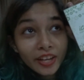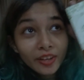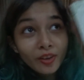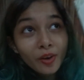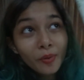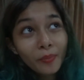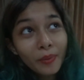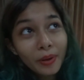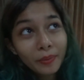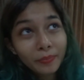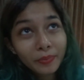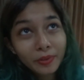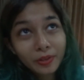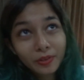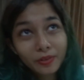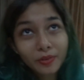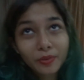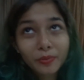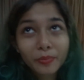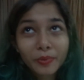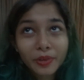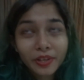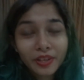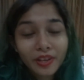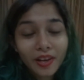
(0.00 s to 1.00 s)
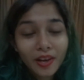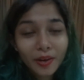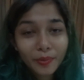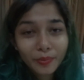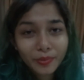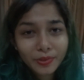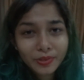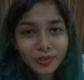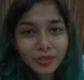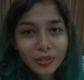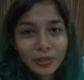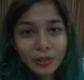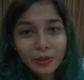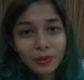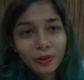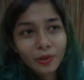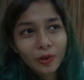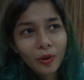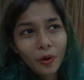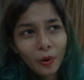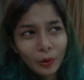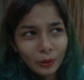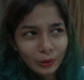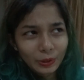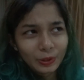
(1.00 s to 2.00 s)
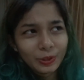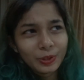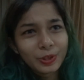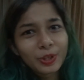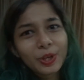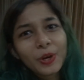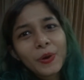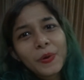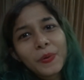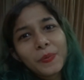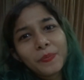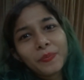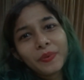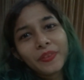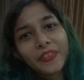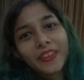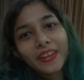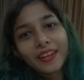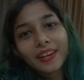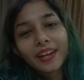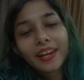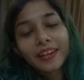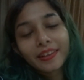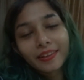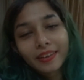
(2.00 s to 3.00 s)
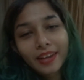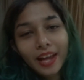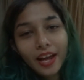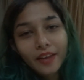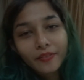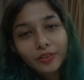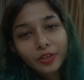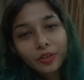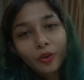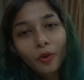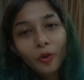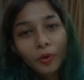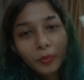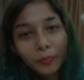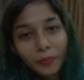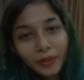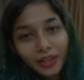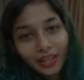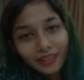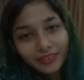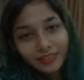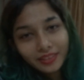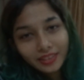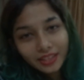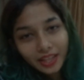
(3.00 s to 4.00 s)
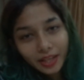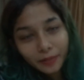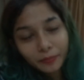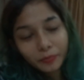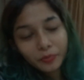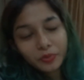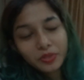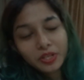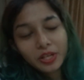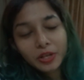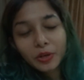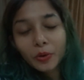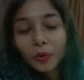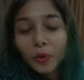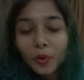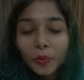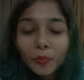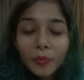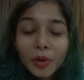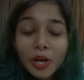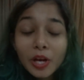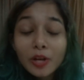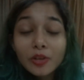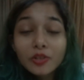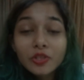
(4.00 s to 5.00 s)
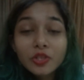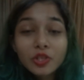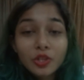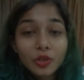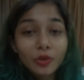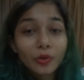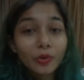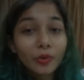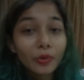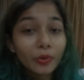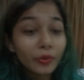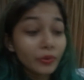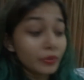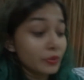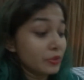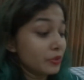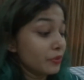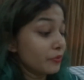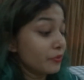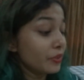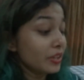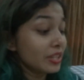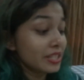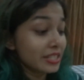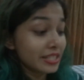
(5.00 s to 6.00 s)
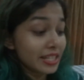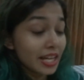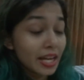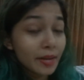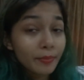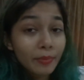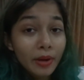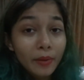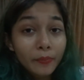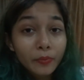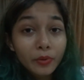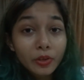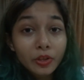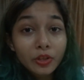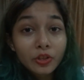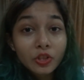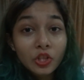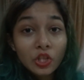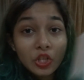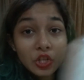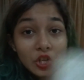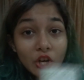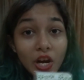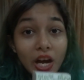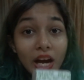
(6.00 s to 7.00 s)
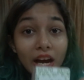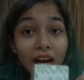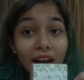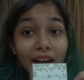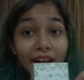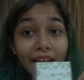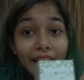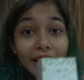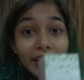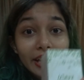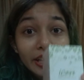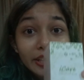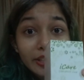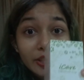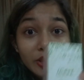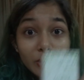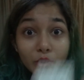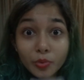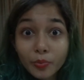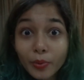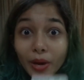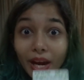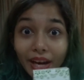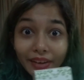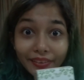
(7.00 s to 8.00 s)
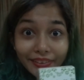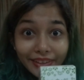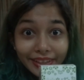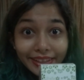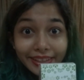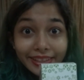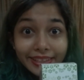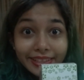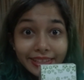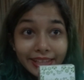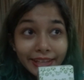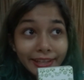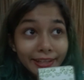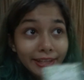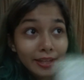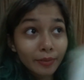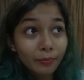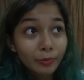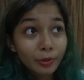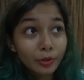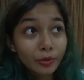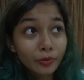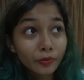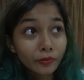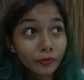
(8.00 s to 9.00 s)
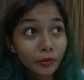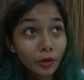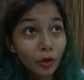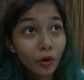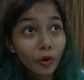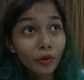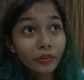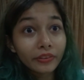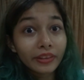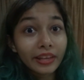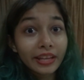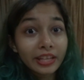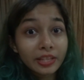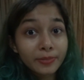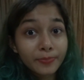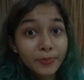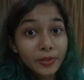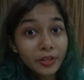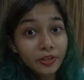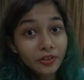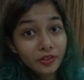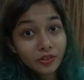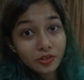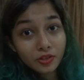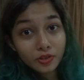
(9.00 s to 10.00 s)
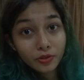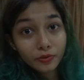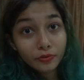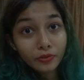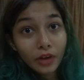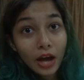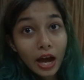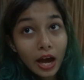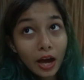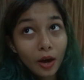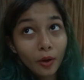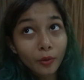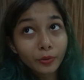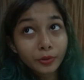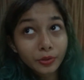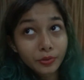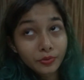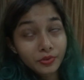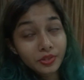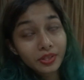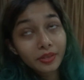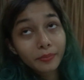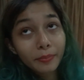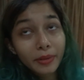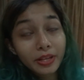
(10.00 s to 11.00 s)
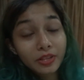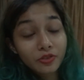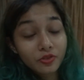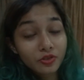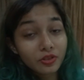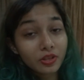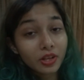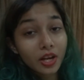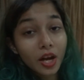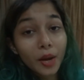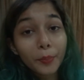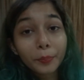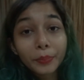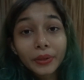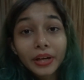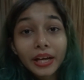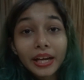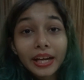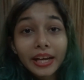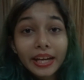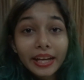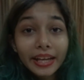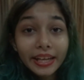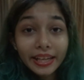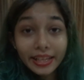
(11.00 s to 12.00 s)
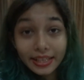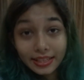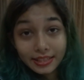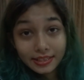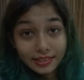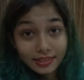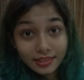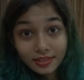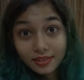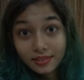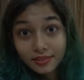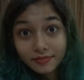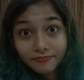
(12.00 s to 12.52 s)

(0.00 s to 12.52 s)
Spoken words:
got my period when I was in college, but then I didn't have it on me at the time, it was at home. So this is the first time I'm gonna try to wear it, and I'm gonna vlog the experience of how using a menstrual cup is.